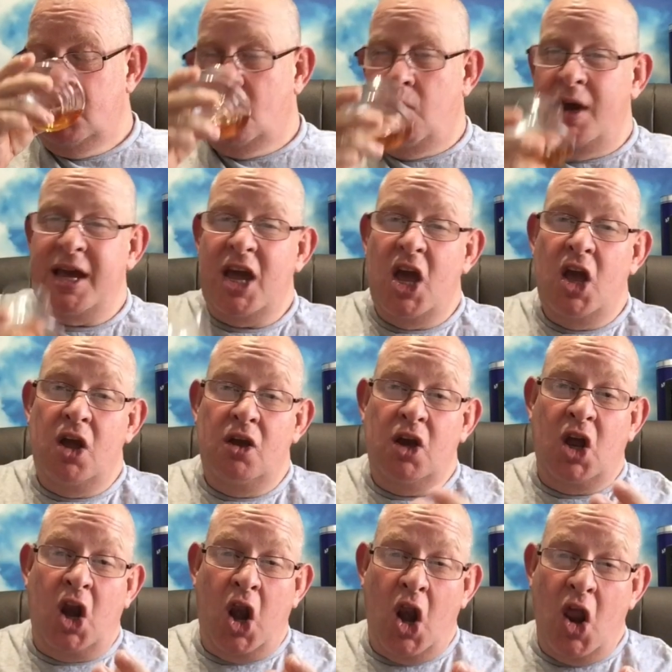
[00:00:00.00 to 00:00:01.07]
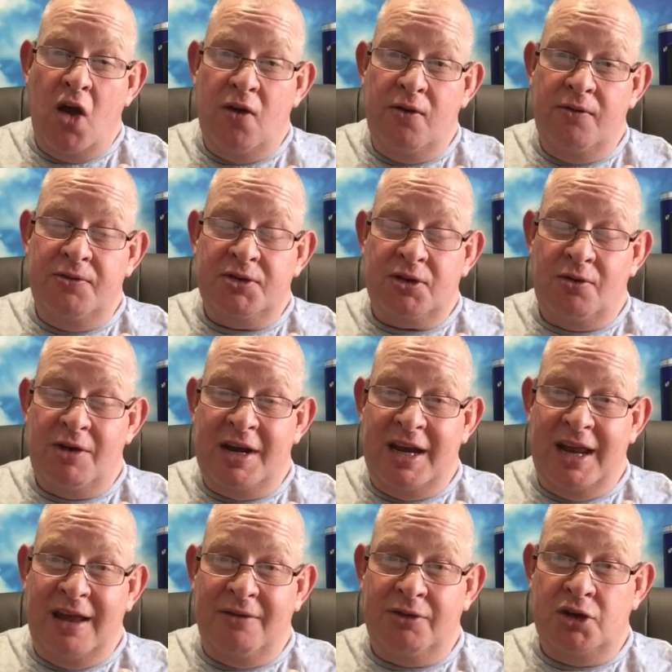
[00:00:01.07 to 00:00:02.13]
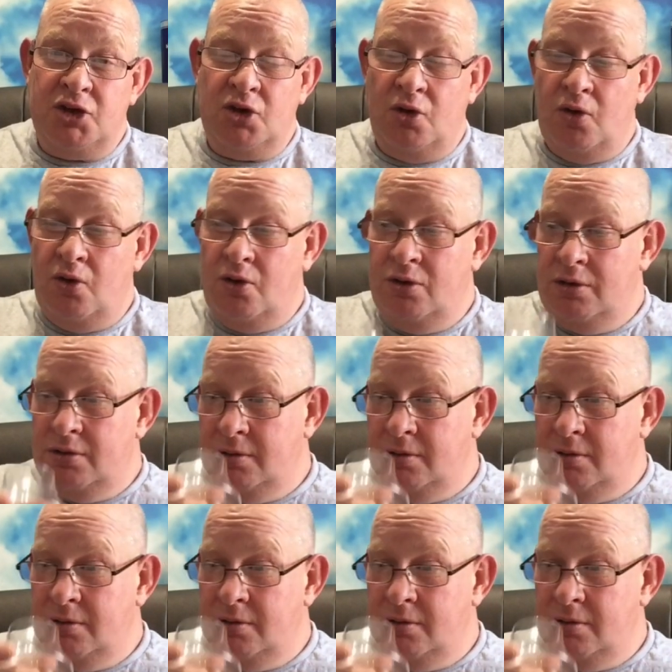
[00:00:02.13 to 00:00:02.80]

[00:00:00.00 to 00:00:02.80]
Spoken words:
Quite cloves are in there for sure.